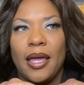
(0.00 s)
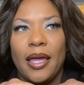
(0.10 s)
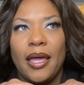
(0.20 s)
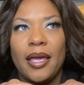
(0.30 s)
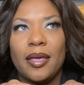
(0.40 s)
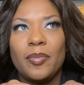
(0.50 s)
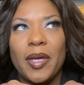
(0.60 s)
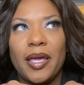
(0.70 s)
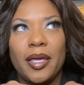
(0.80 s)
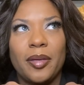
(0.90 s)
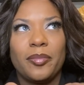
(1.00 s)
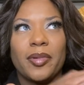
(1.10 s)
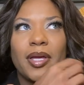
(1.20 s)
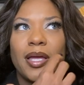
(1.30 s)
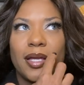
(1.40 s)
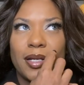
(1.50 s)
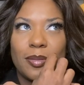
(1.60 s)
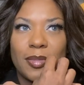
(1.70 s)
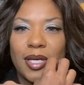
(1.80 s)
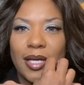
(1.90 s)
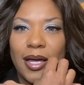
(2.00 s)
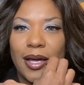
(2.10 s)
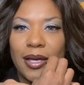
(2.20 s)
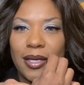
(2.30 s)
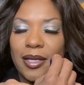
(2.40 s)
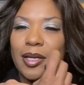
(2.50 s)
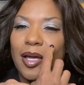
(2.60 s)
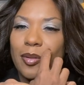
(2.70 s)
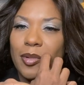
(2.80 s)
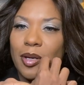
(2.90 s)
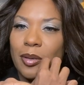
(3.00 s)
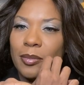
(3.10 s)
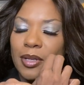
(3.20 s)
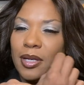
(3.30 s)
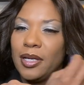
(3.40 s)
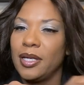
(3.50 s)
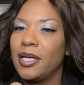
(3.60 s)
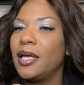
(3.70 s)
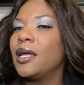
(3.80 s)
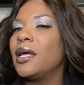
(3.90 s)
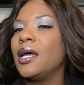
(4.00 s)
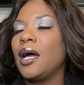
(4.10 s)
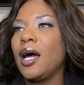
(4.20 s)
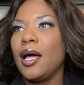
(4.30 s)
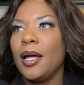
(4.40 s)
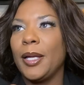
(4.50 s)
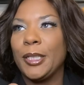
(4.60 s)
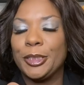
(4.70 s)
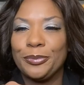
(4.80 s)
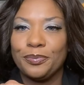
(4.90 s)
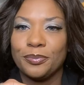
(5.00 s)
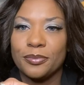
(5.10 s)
hey, babe. And I'm like, hi, hi, mom. Um,